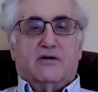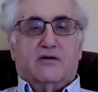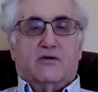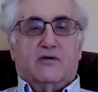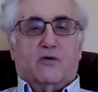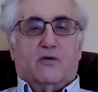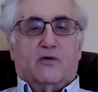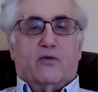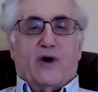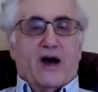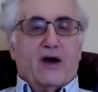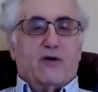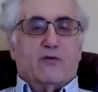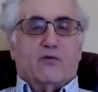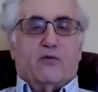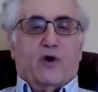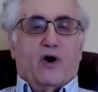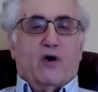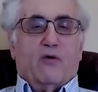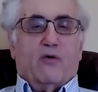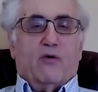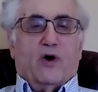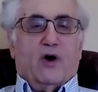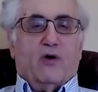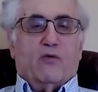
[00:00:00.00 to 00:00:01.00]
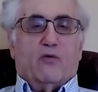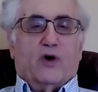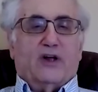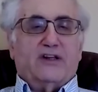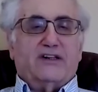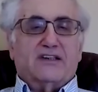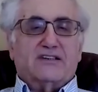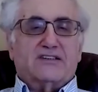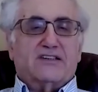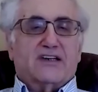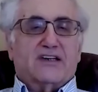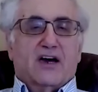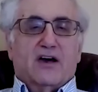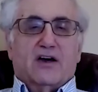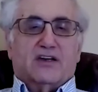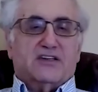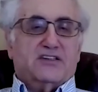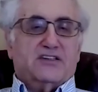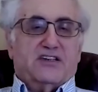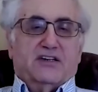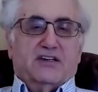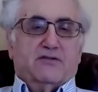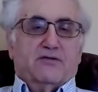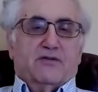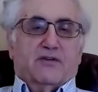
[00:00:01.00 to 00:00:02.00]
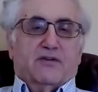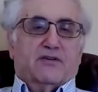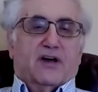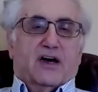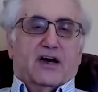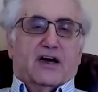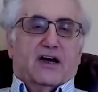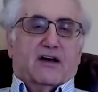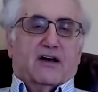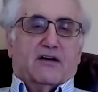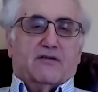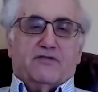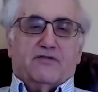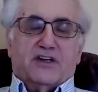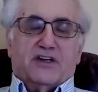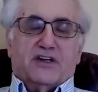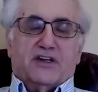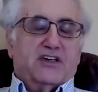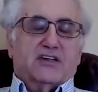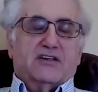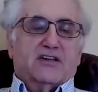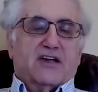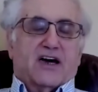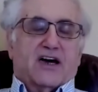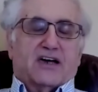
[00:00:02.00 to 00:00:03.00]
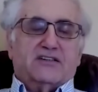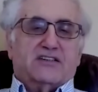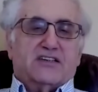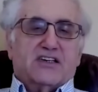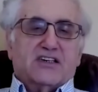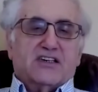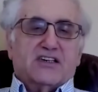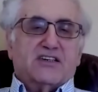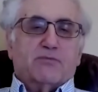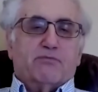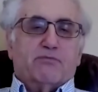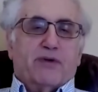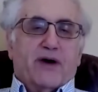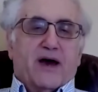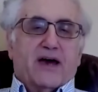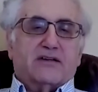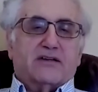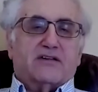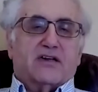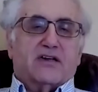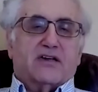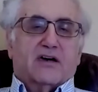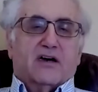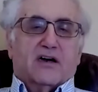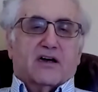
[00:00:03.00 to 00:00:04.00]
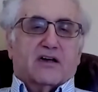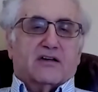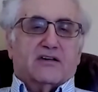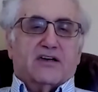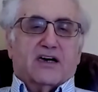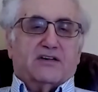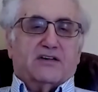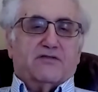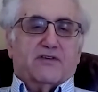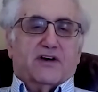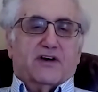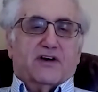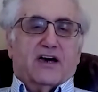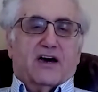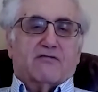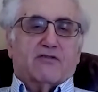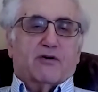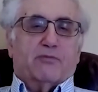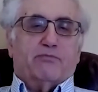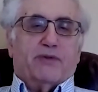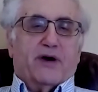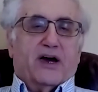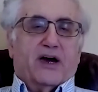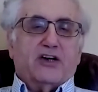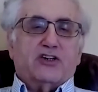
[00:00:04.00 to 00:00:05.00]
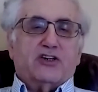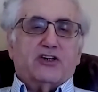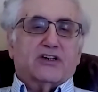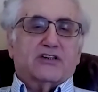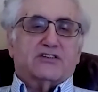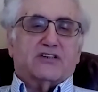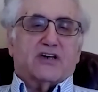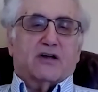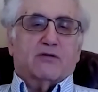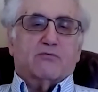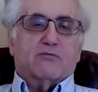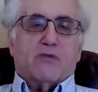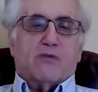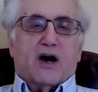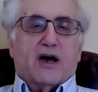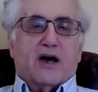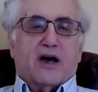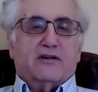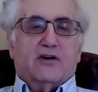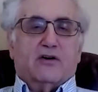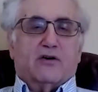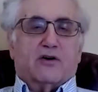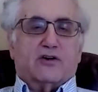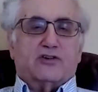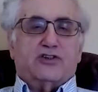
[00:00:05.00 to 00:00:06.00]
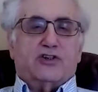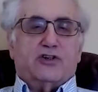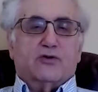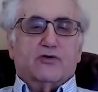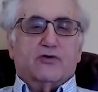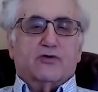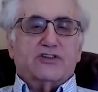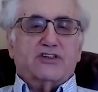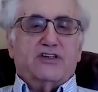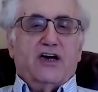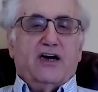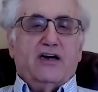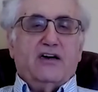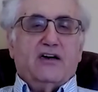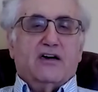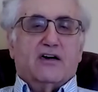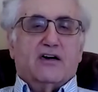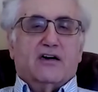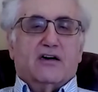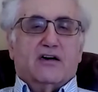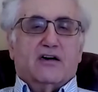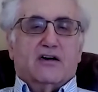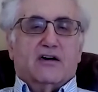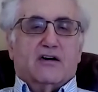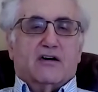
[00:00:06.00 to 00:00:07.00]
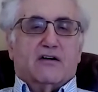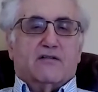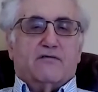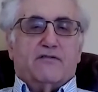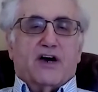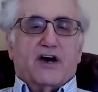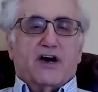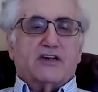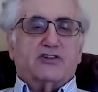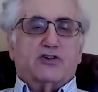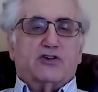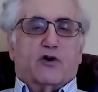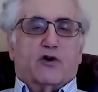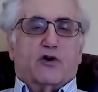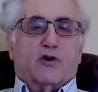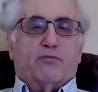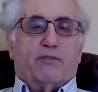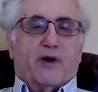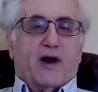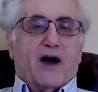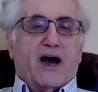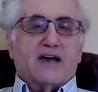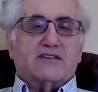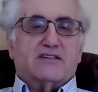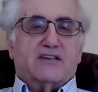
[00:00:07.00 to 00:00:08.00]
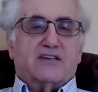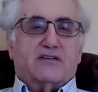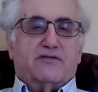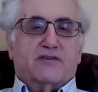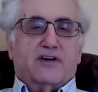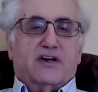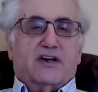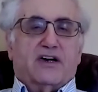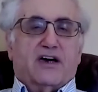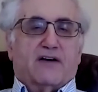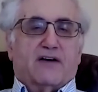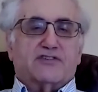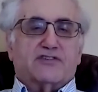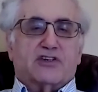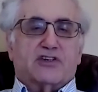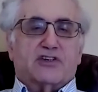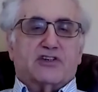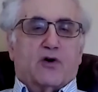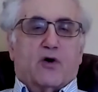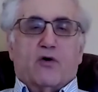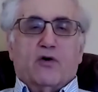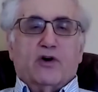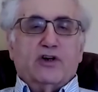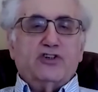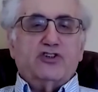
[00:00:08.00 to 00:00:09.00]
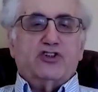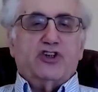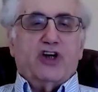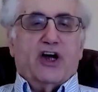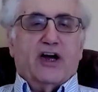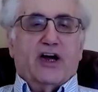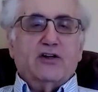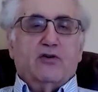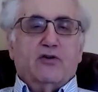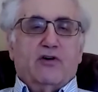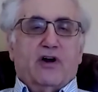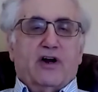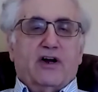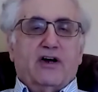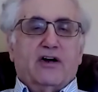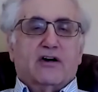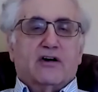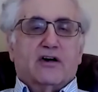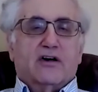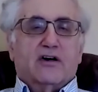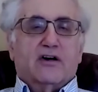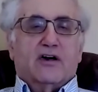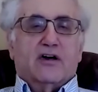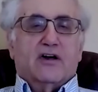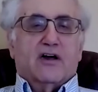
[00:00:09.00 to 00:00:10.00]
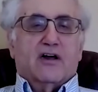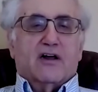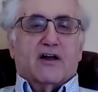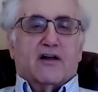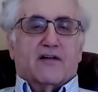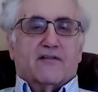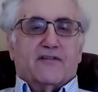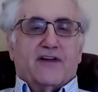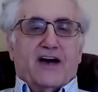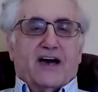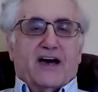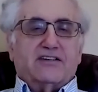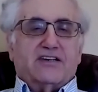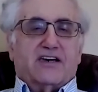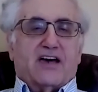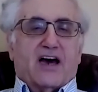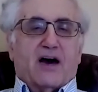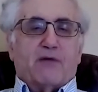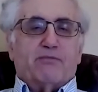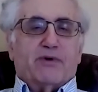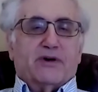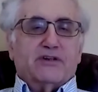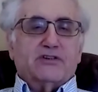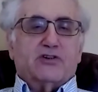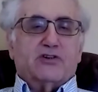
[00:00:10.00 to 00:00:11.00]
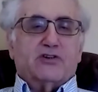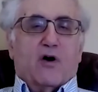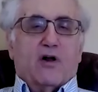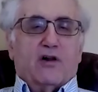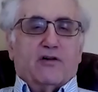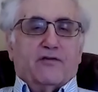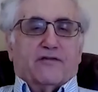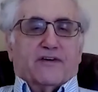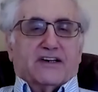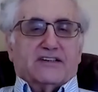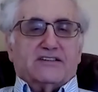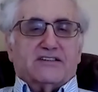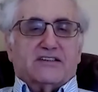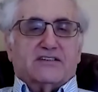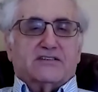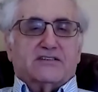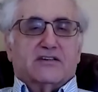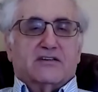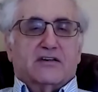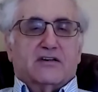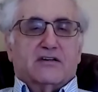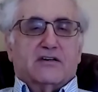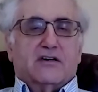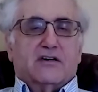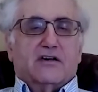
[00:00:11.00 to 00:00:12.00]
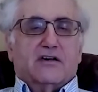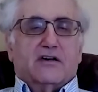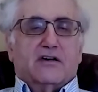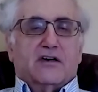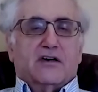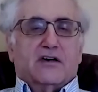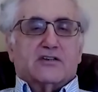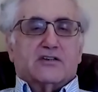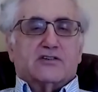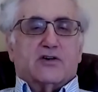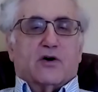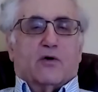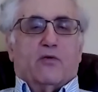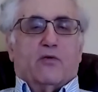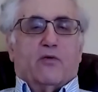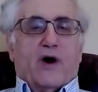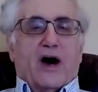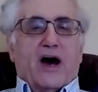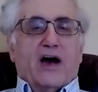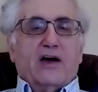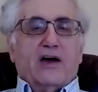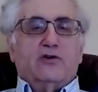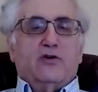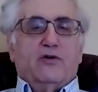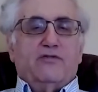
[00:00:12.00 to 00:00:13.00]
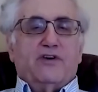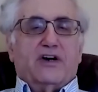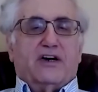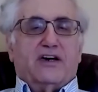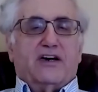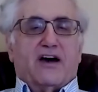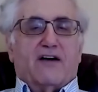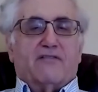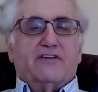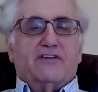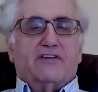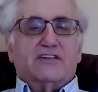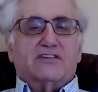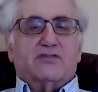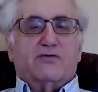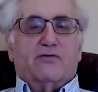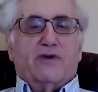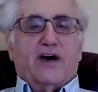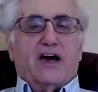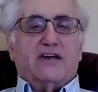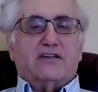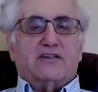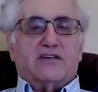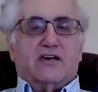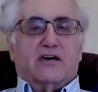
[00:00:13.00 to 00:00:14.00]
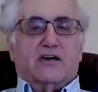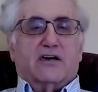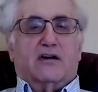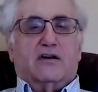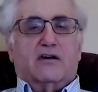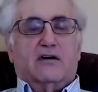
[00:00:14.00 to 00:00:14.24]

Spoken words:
What is, we didn't anticipate that we have a patient on Monday or Tuesday. We are surprised that we have snow in January. That happens always. So why do we have this waiting?